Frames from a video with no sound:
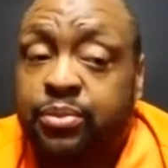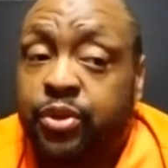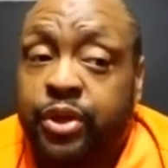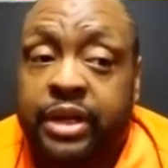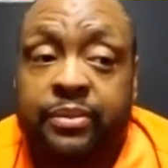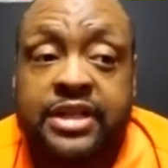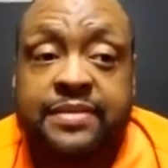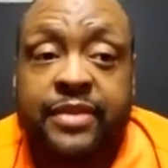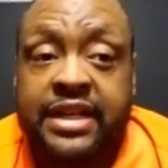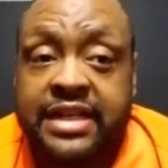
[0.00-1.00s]
pretty much
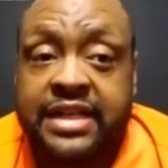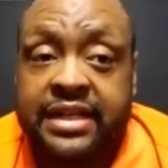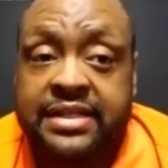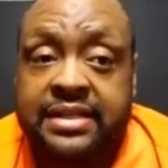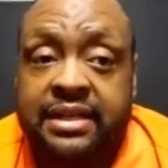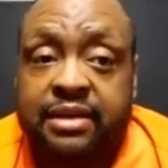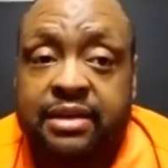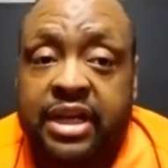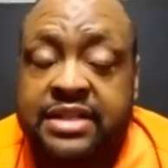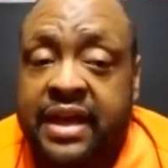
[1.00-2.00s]
meditates,
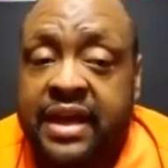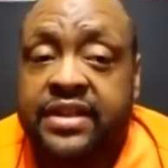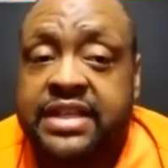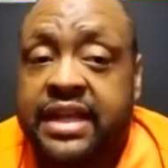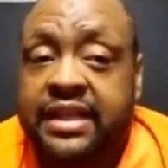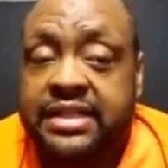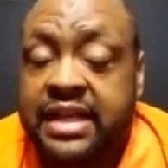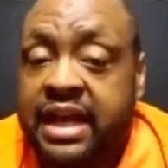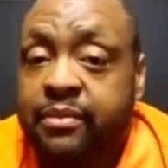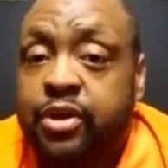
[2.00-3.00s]
because we have to take that
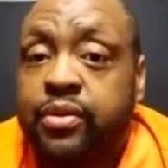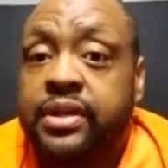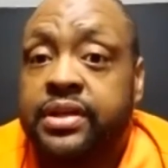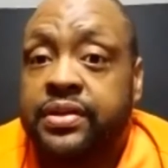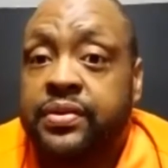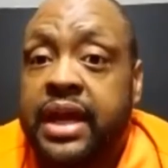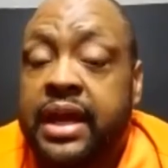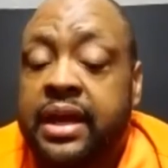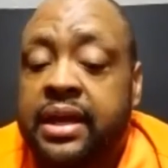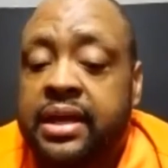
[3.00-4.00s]
time in order to do that,